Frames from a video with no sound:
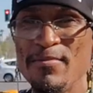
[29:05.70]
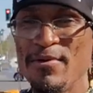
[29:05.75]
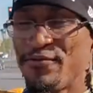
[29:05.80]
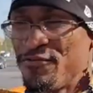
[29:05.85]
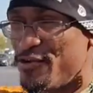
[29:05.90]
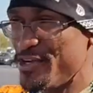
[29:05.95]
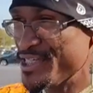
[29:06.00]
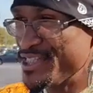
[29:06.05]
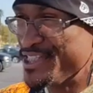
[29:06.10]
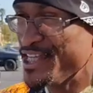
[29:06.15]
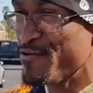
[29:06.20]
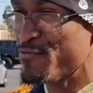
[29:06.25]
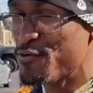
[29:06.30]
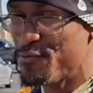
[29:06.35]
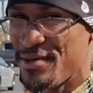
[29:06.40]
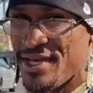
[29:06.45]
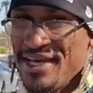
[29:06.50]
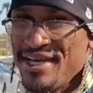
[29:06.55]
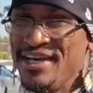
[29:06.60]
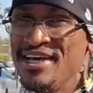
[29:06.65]
coming for this devil,
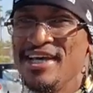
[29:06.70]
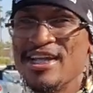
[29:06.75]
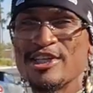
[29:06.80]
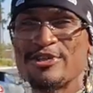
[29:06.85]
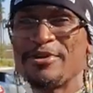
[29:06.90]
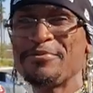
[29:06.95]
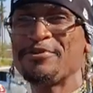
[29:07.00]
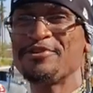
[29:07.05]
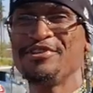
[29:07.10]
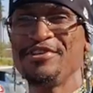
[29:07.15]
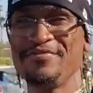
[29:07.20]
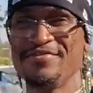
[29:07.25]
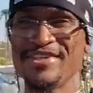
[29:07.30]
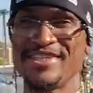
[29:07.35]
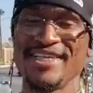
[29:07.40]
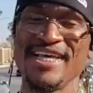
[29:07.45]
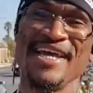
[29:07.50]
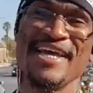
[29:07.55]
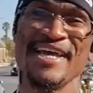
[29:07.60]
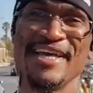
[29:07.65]
man. The scriptures even
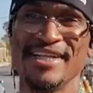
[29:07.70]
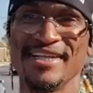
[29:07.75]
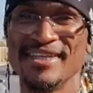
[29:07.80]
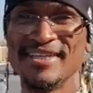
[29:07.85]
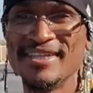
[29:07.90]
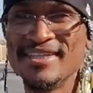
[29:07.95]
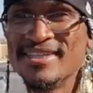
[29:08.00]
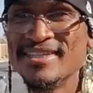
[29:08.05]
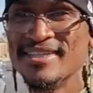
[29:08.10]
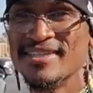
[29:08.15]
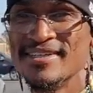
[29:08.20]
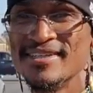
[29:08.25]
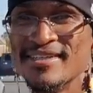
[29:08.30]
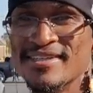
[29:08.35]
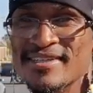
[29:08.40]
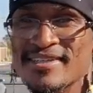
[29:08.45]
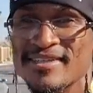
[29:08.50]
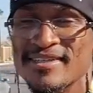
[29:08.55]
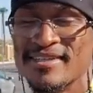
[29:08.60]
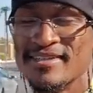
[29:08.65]
say it.
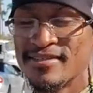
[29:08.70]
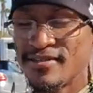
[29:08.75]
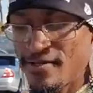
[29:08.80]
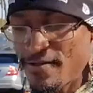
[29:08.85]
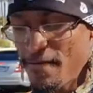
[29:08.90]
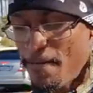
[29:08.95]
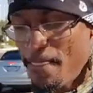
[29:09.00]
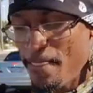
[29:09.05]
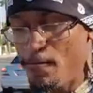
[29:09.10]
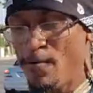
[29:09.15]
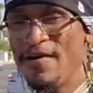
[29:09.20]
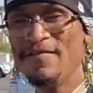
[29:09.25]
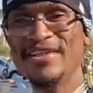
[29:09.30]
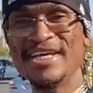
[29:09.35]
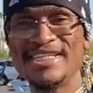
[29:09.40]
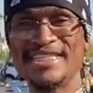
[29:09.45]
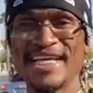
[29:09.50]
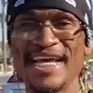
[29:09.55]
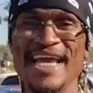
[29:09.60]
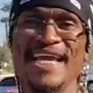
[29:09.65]

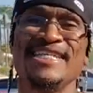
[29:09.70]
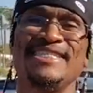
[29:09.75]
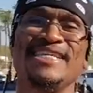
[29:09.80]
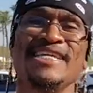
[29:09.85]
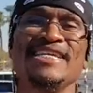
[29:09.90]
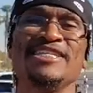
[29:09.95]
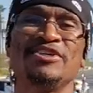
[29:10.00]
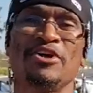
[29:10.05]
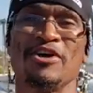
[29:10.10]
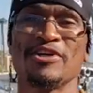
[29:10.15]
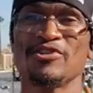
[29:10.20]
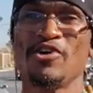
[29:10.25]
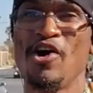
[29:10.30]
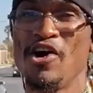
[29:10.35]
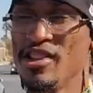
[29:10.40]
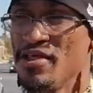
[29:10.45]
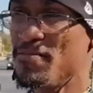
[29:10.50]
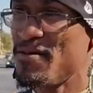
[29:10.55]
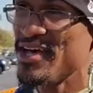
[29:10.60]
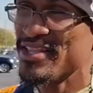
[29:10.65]
Revelation 18 talks
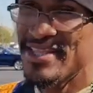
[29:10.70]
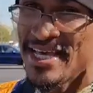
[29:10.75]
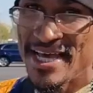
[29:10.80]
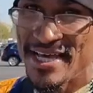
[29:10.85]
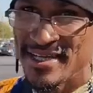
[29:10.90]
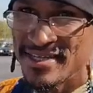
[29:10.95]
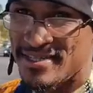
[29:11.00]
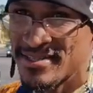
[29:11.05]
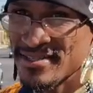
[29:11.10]
all about that.